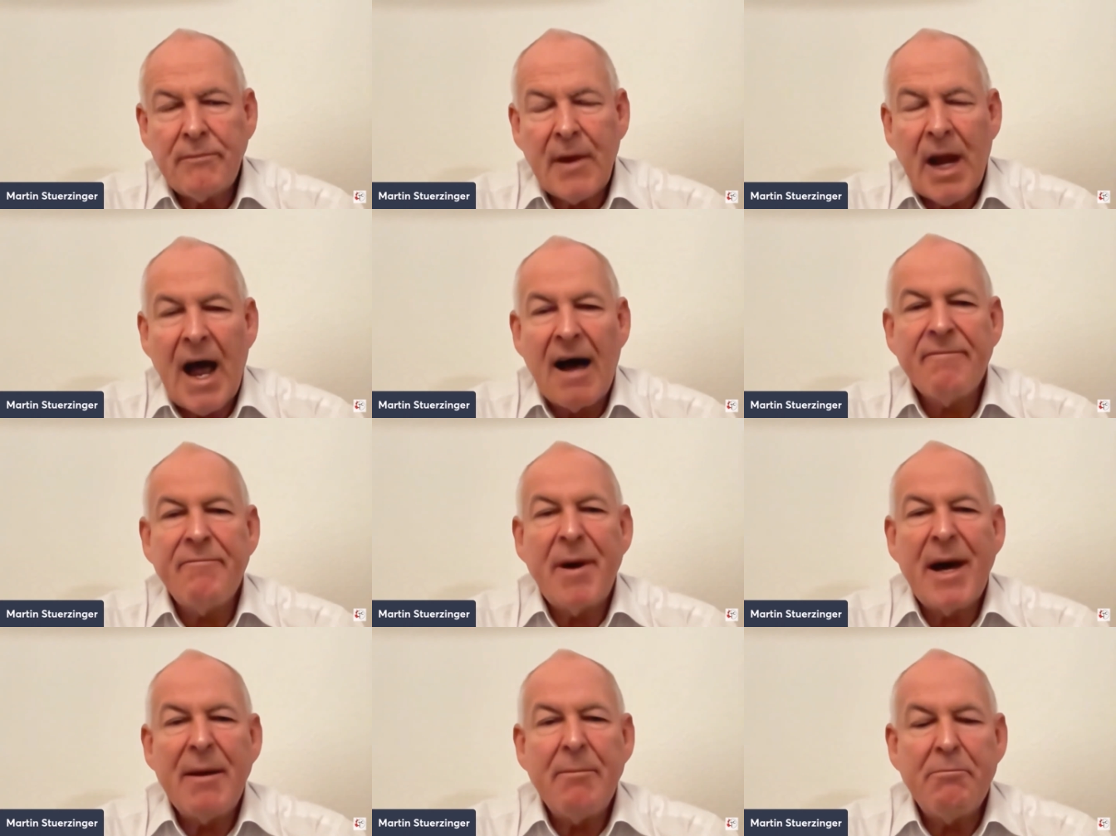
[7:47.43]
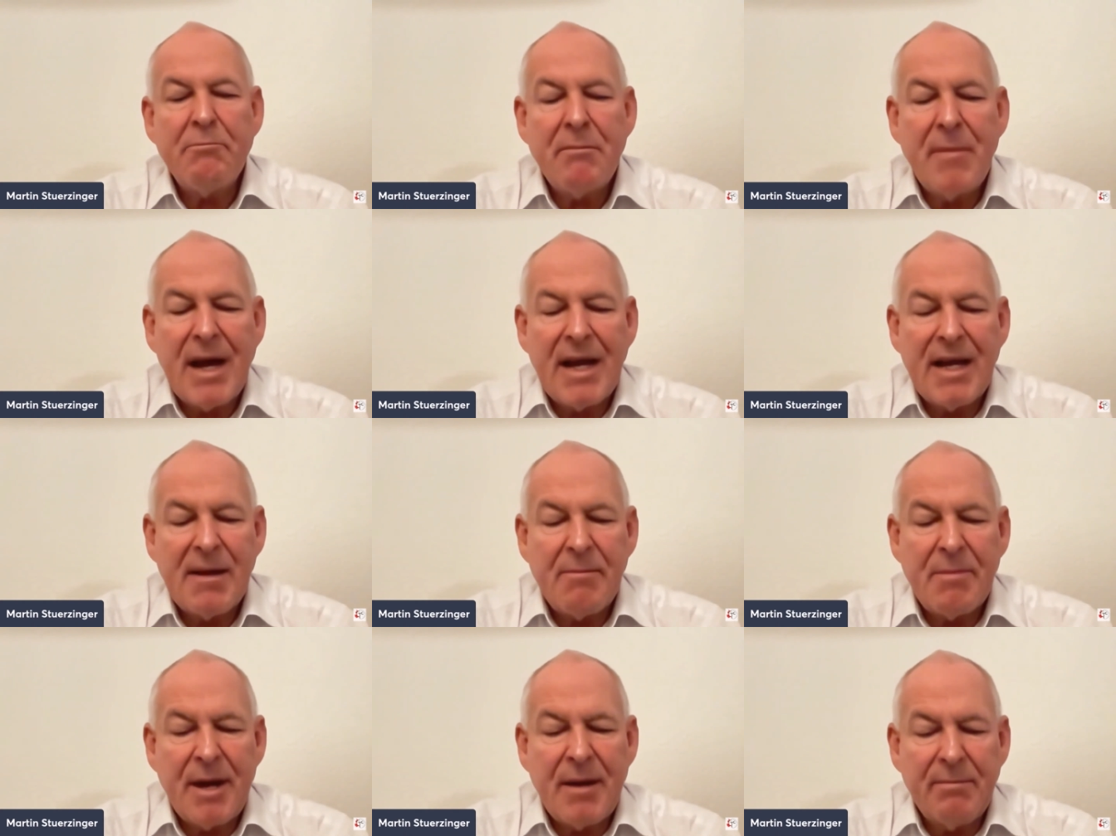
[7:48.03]
I've met
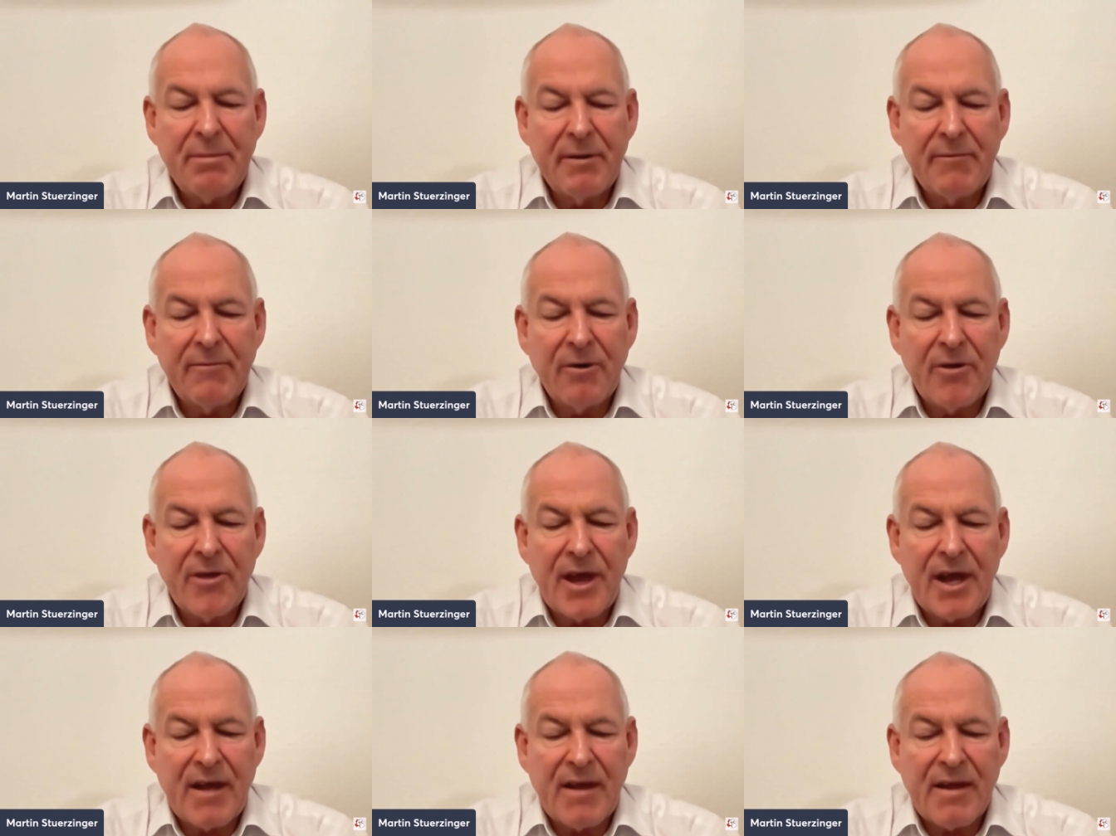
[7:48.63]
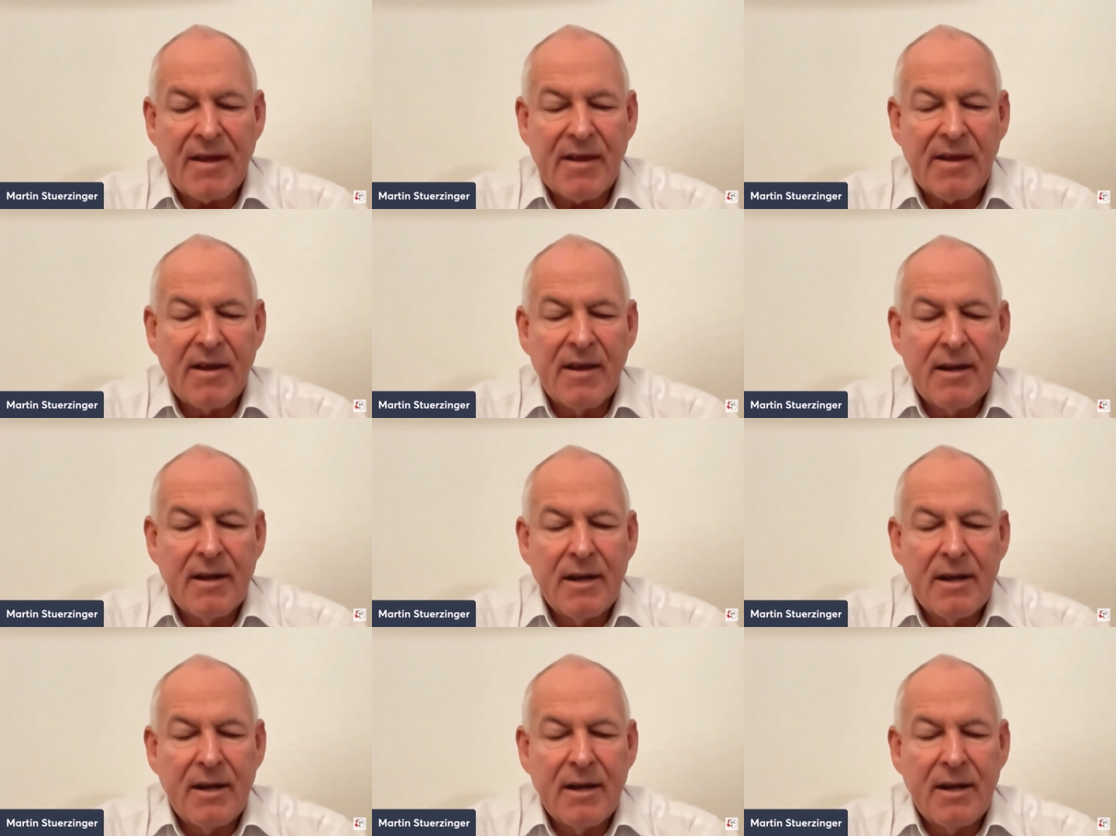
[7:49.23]
many people for this,